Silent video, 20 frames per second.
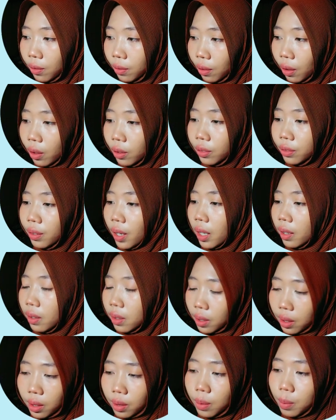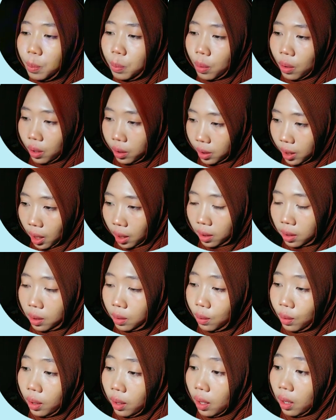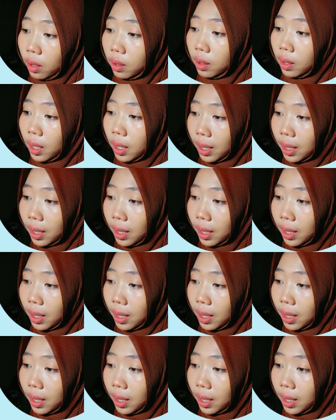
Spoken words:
for various projects without